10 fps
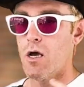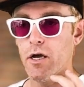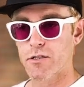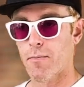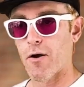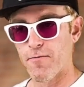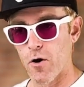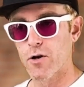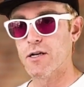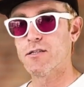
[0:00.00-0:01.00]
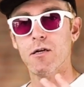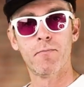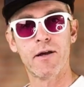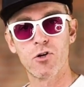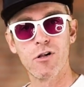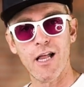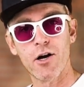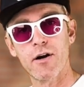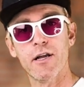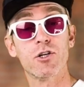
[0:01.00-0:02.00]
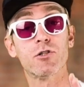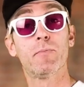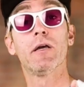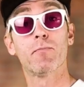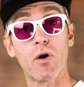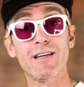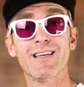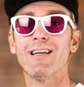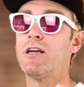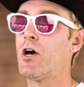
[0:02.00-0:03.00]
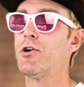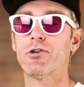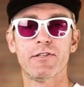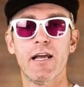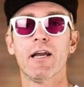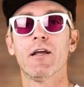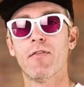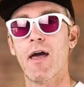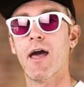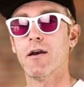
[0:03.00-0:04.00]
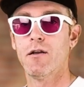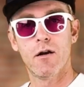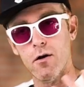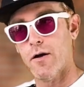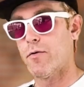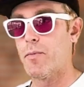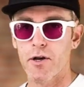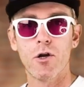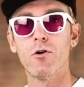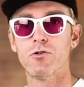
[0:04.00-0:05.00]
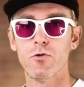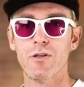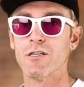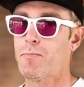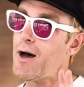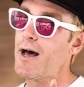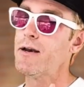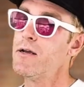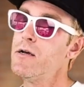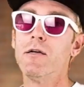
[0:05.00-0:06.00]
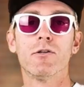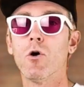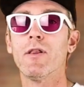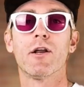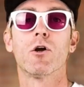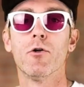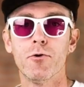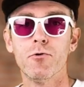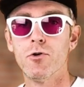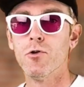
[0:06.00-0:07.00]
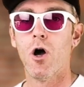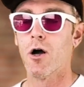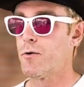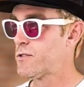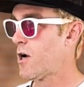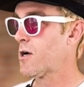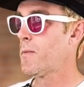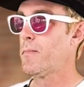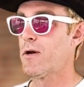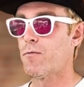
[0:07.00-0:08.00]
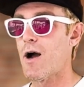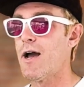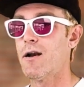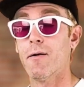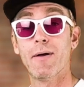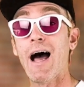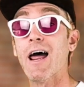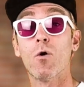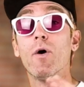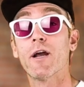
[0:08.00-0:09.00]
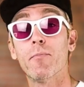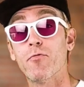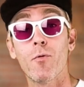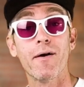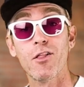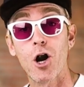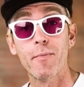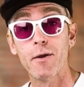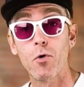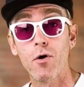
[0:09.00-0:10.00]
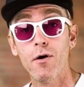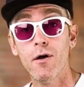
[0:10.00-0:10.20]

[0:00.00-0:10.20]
It's about focus and mental clarity and just being present and understanding that, everybody goes through things, but don't let it go through too long. I was talking to my buddy Ryan, and I don't wake up before my alarm anymore.